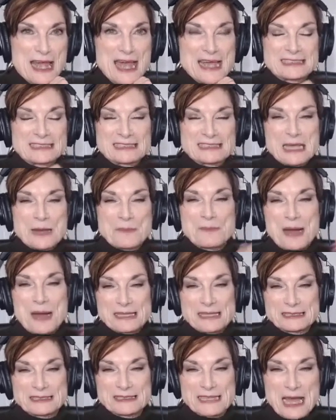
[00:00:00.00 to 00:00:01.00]
and
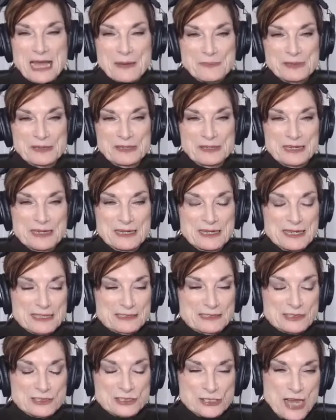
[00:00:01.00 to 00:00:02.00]
step-by-step
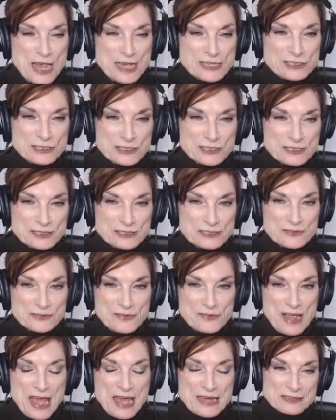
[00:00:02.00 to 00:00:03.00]
suggestions
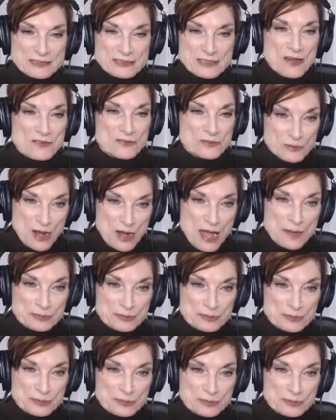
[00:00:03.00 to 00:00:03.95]
for how to solve a problem.